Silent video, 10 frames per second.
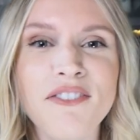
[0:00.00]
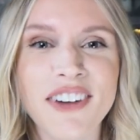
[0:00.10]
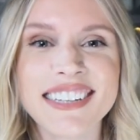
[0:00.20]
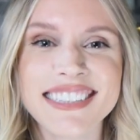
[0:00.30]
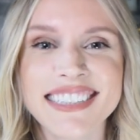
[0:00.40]

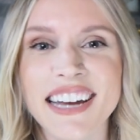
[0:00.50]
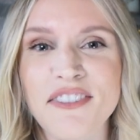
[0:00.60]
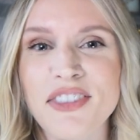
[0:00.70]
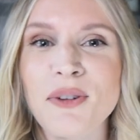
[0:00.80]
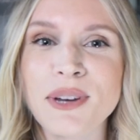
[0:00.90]
fun
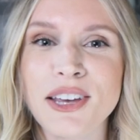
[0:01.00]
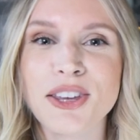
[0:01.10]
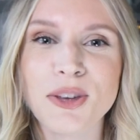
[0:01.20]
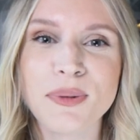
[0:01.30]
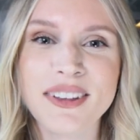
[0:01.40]
stuff that we
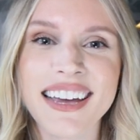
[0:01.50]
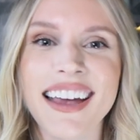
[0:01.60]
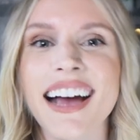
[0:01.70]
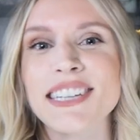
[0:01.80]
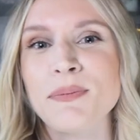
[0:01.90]
accumulate
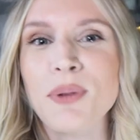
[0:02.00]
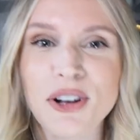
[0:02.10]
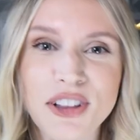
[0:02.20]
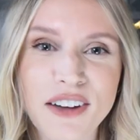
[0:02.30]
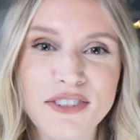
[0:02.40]
as
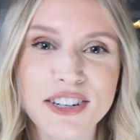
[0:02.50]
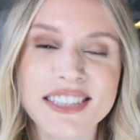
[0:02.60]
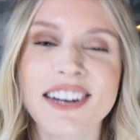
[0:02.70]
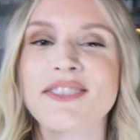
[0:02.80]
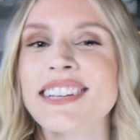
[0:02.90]
book lovers
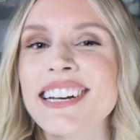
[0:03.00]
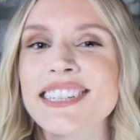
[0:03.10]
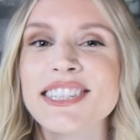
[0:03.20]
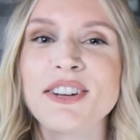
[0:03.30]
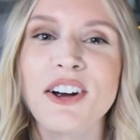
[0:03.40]
that are related
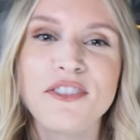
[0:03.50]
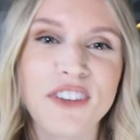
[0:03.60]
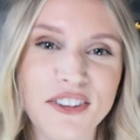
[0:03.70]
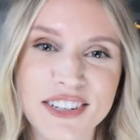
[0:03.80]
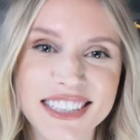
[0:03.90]
to our
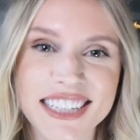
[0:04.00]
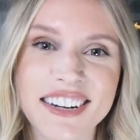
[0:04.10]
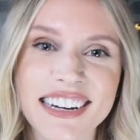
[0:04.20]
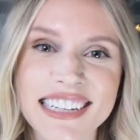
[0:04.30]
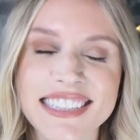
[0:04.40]
favorite
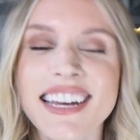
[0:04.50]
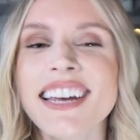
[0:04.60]
series.